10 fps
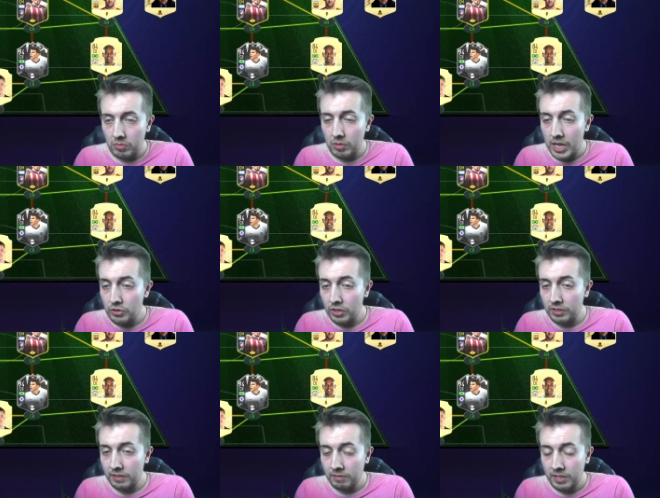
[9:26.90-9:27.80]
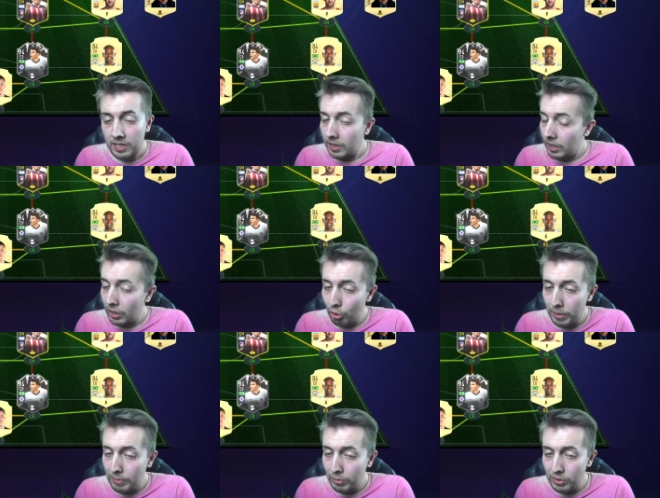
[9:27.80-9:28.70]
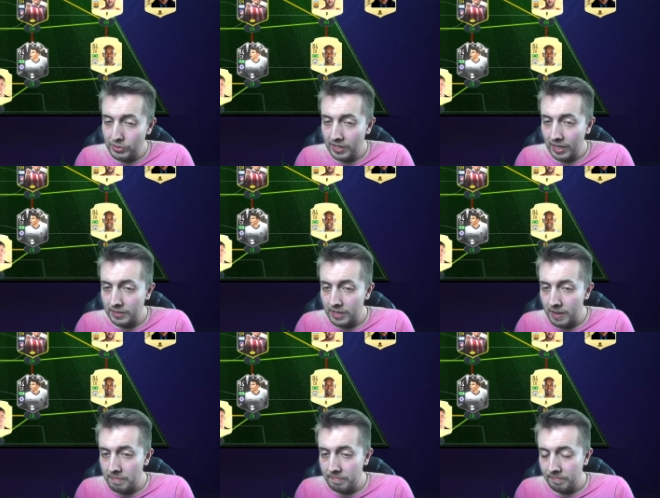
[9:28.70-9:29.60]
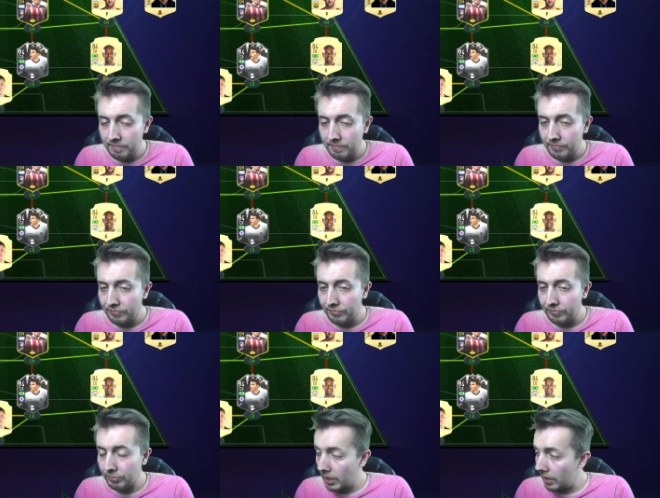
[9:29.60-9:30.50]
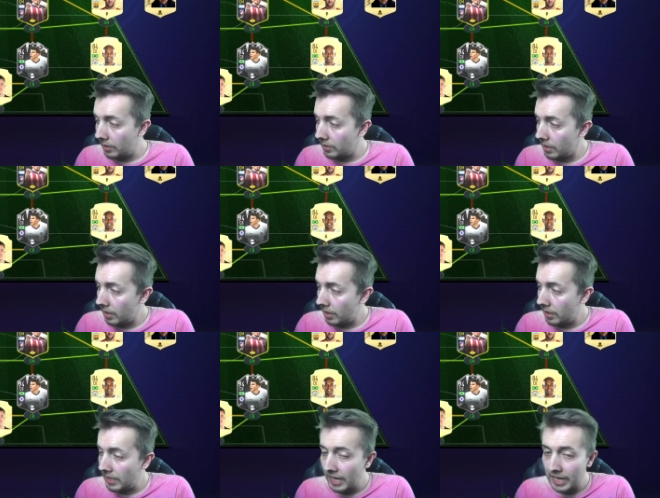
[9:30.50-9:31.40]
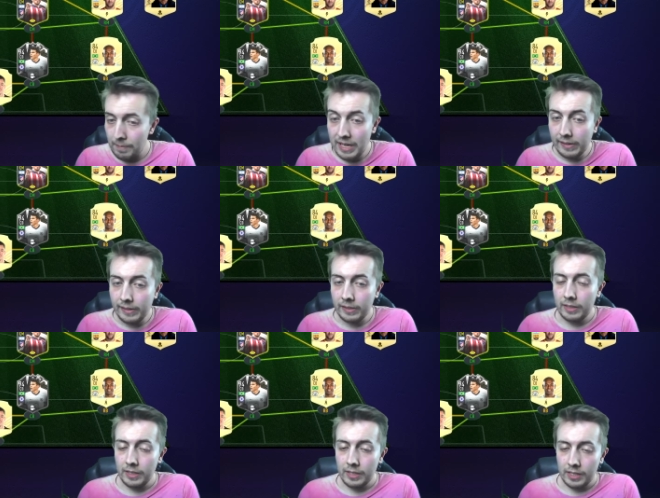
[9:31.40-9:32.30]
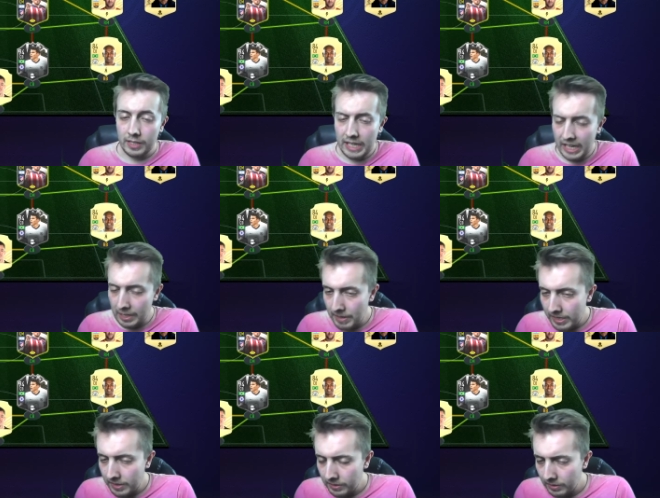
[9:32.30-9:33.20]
Interesting. A lot of people using that um, that uh, Yerry Mina, Yerry Mina,